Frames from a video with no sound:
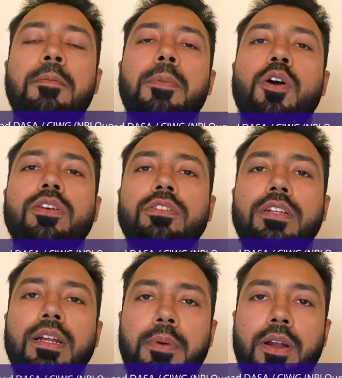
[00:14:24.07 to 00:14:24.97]
because of the
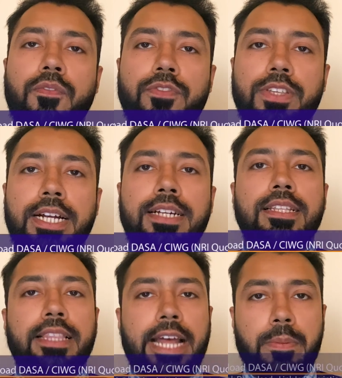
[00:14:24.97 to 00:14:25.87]
number of seats
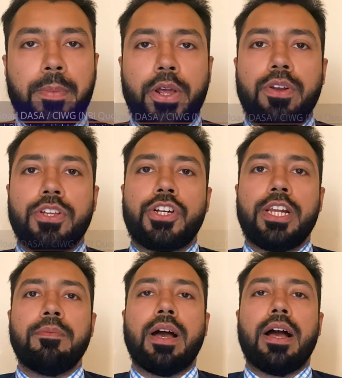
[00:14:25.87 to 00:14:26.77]
in that particular
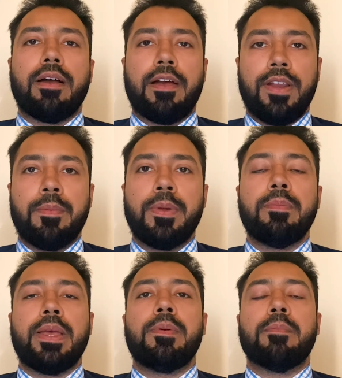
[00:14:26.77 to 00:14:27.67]
stream available
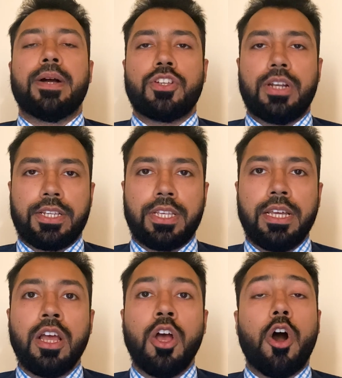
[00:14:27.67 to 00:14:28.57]
may be much
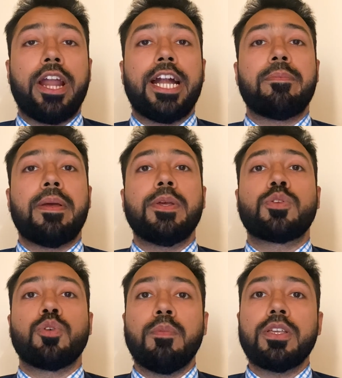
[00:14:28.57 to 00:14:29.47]
lesser, or it may be
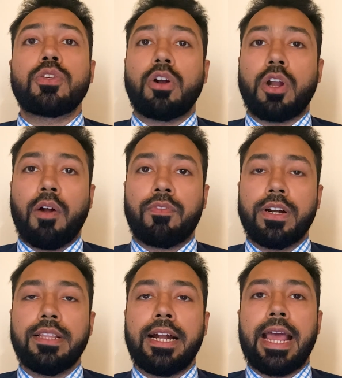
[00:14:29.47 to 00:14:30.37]
so much sought after
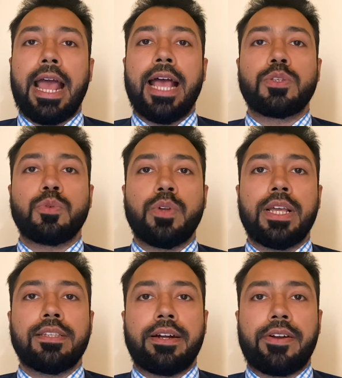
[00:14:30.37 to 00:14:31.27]
that as soon
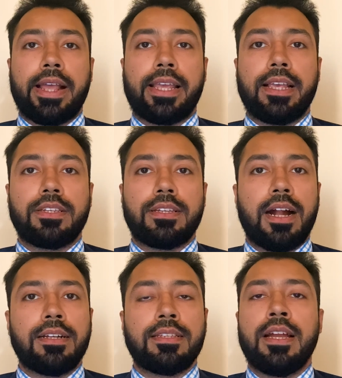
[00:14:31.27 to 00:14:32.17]
as that ranking starts,